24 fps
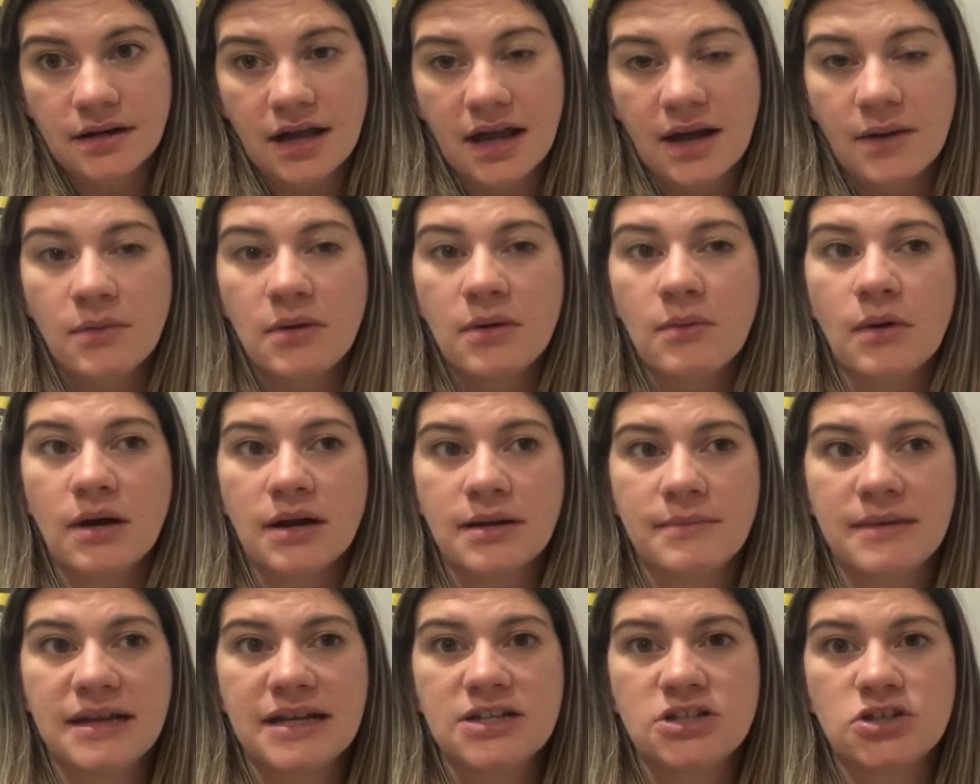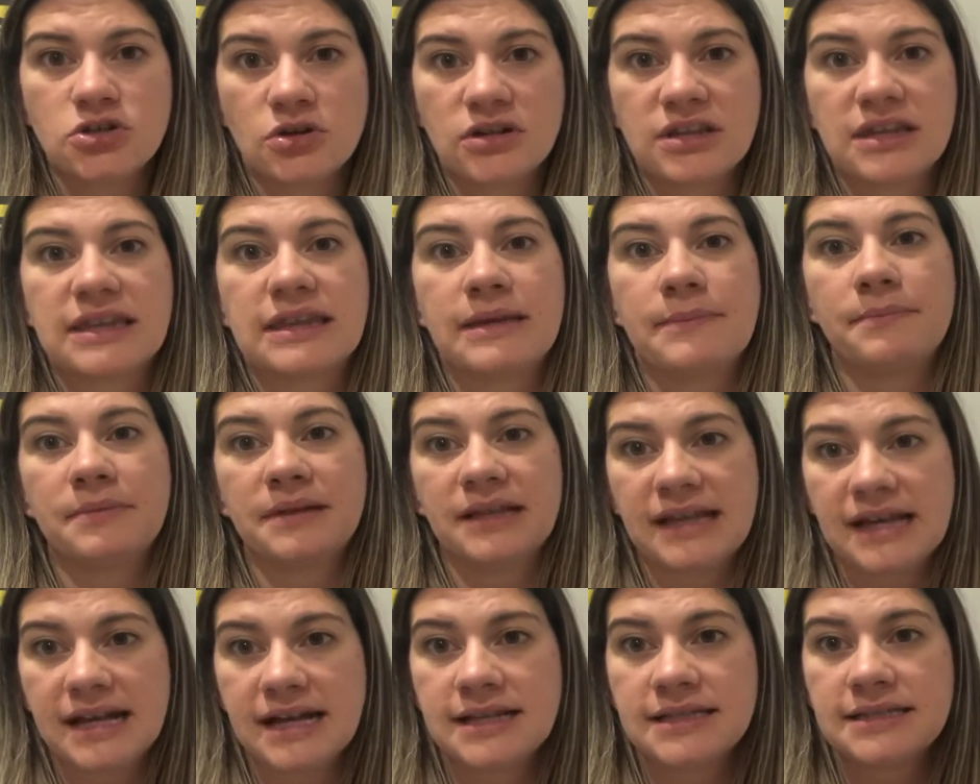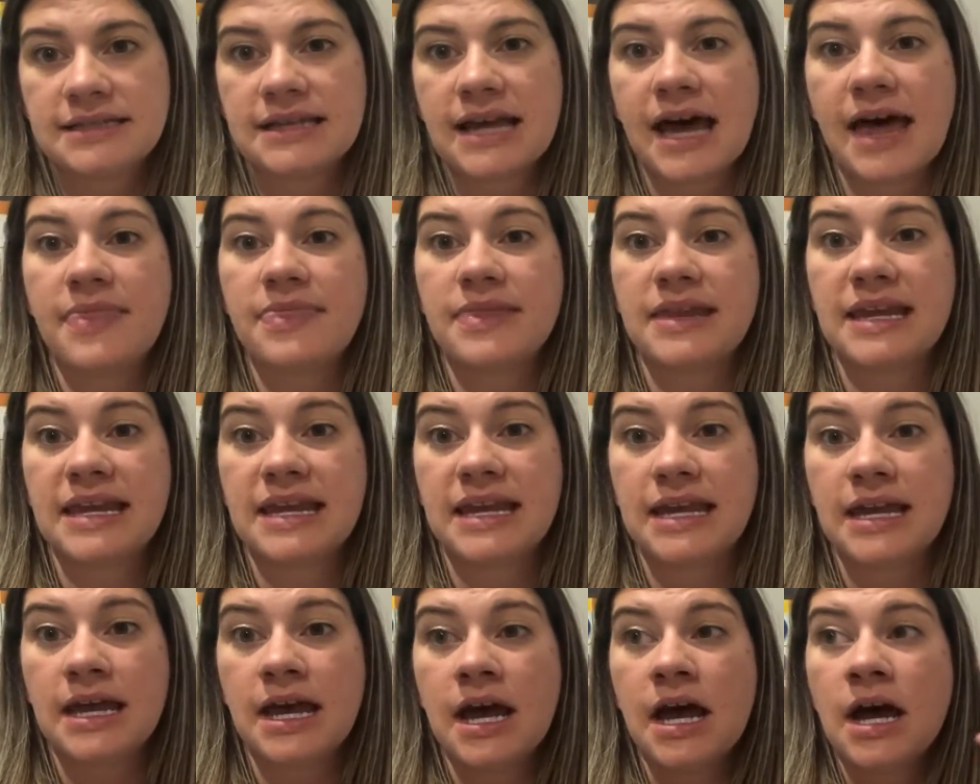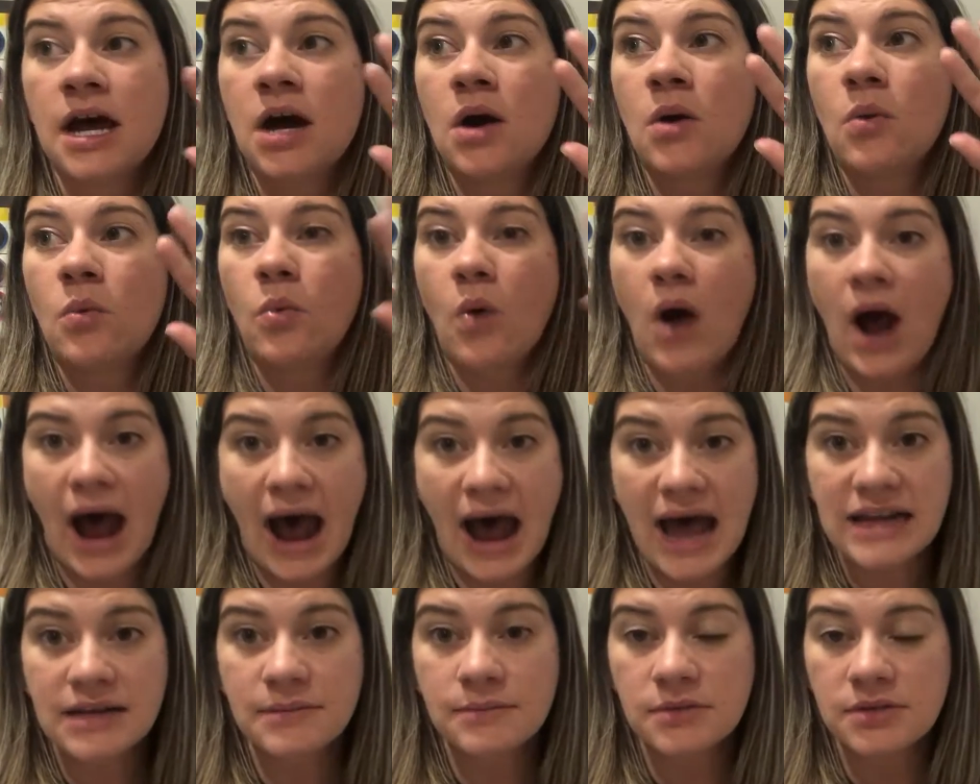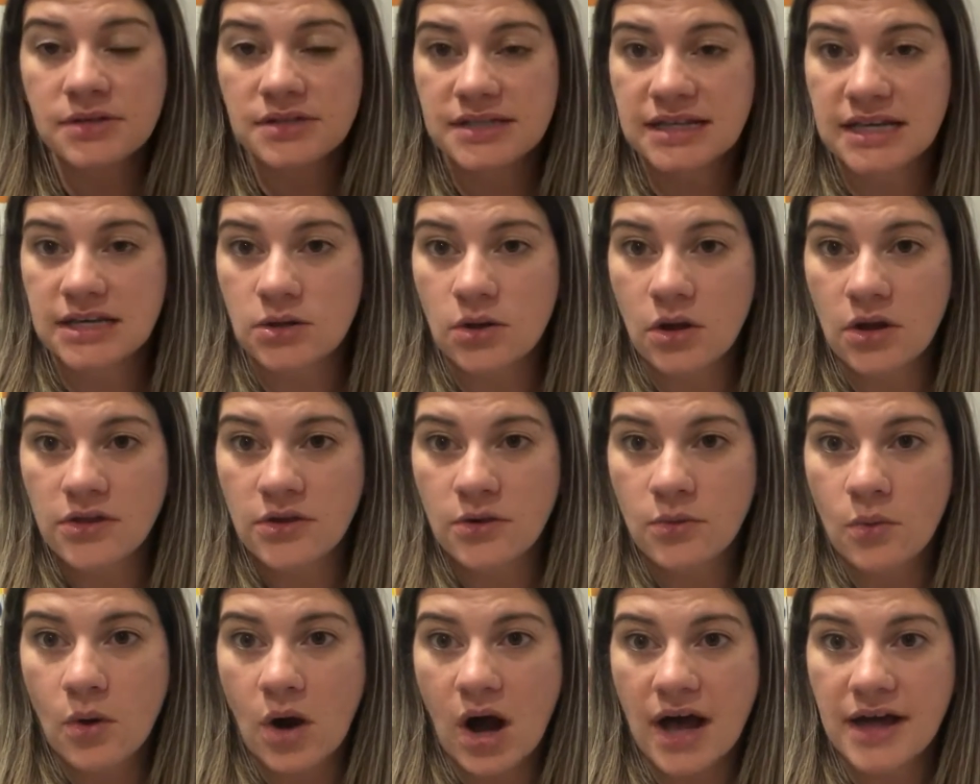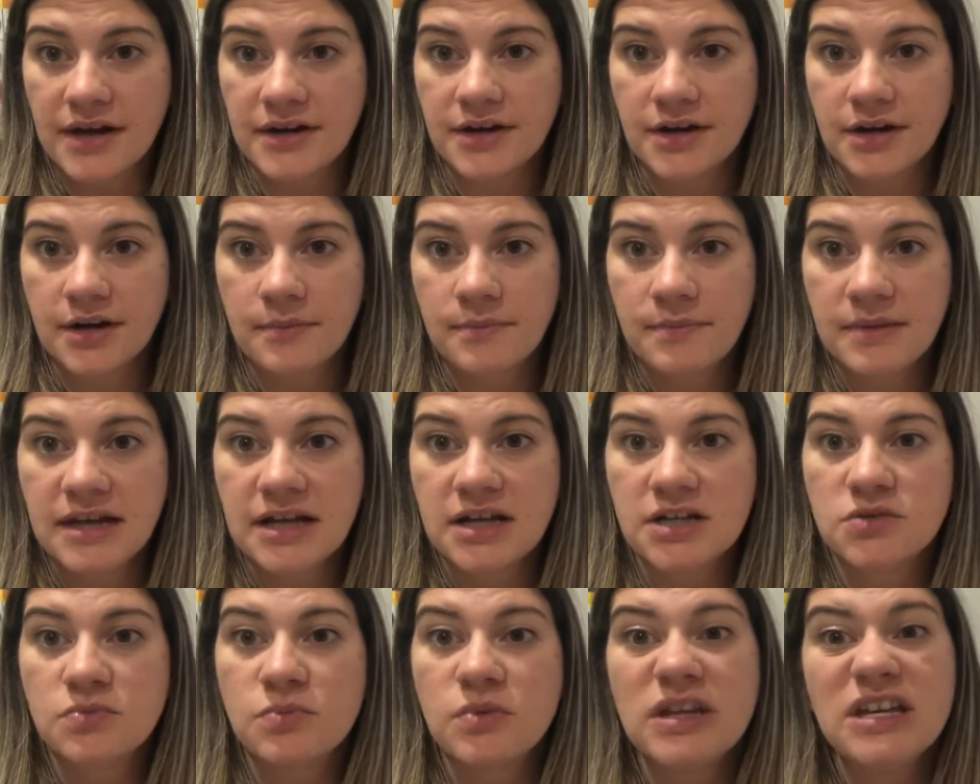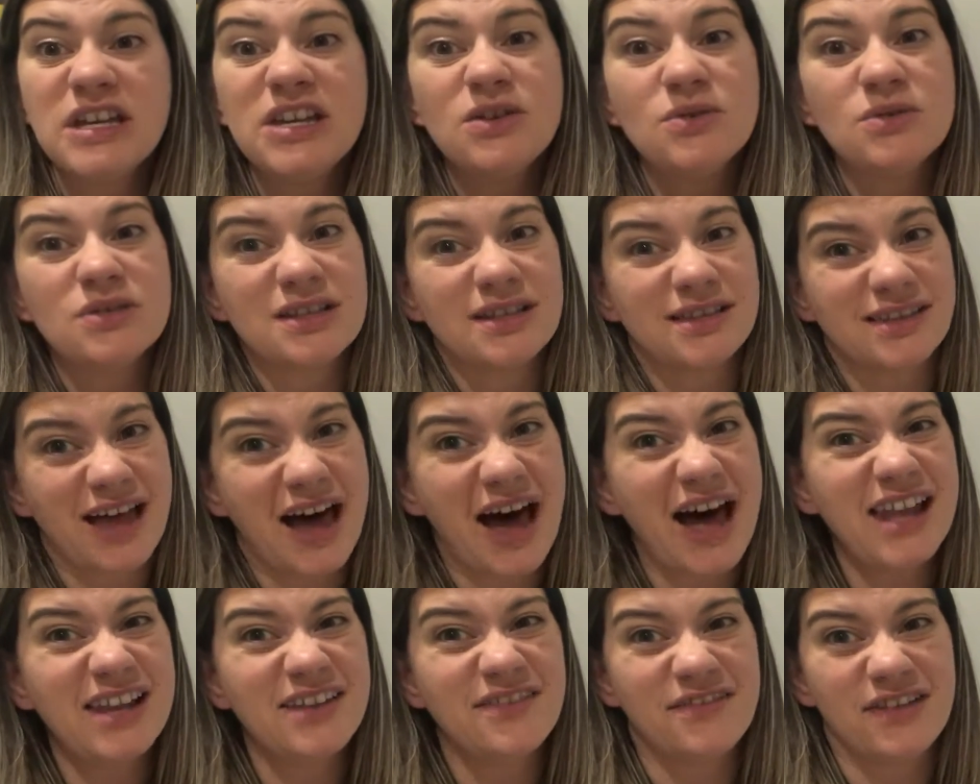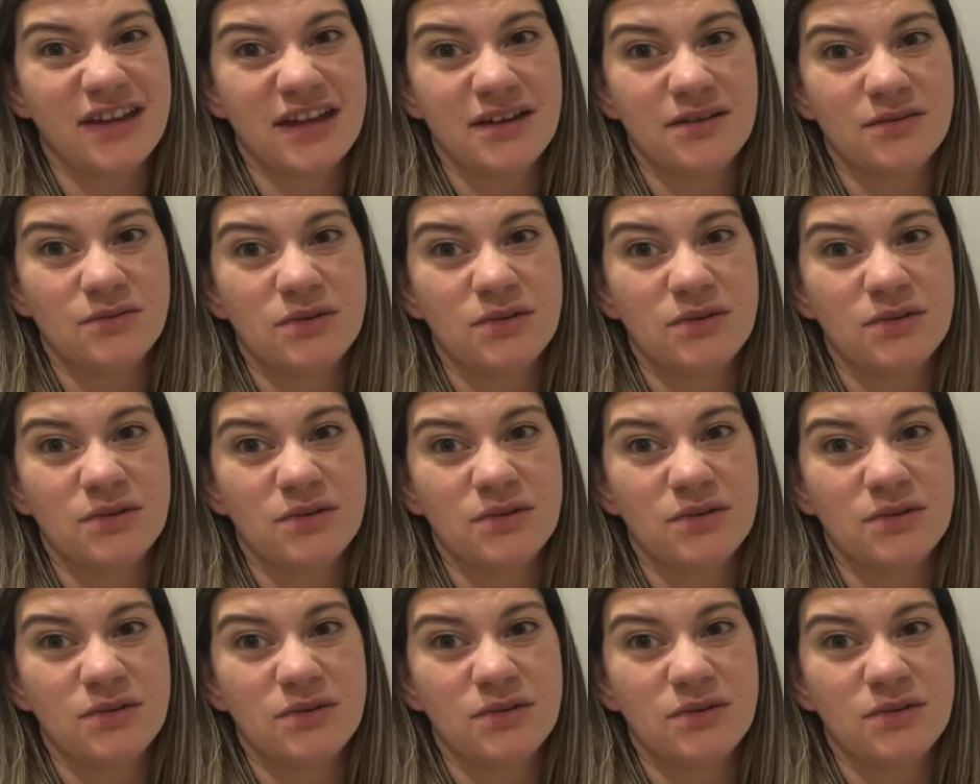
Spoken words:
And we want to make sure that the plants and the animals get all the water because we use a lot of it.